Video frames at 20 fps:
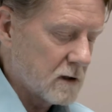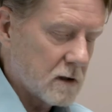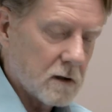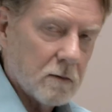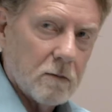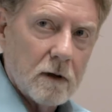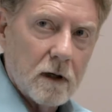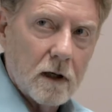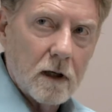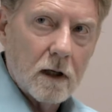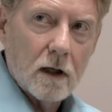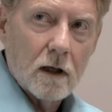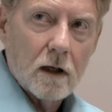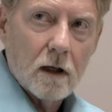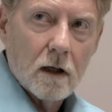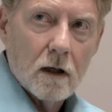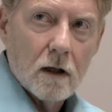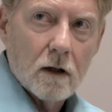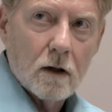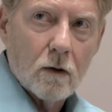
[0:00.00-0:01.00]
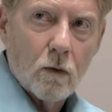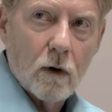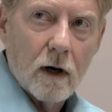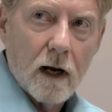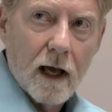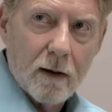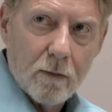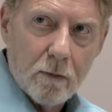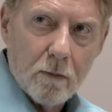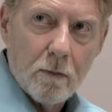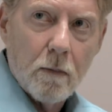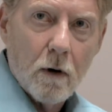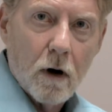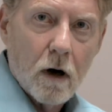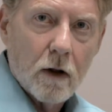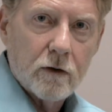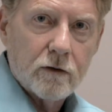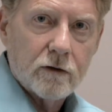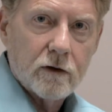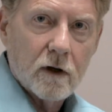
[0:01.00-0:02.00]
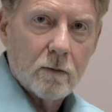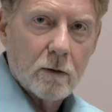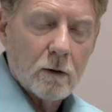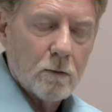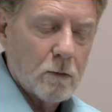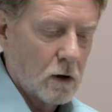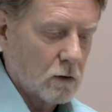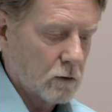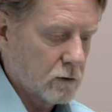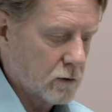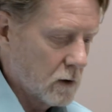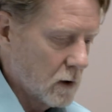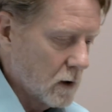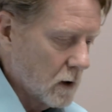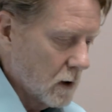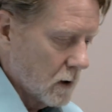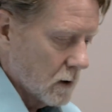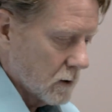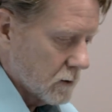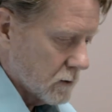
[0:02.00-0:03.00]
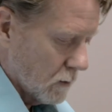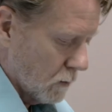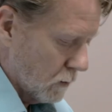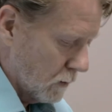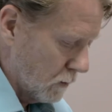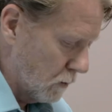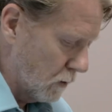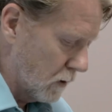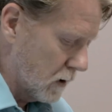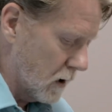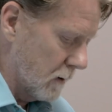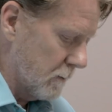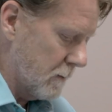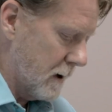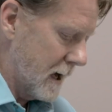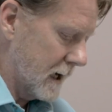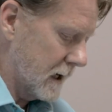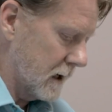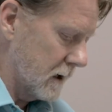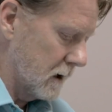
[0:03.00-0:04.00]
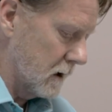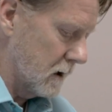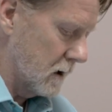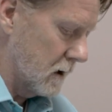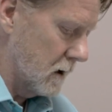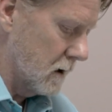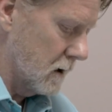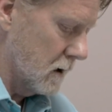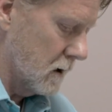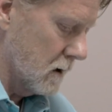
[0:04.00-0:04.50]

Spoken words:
to be the one that bothers them the most. So we will come back in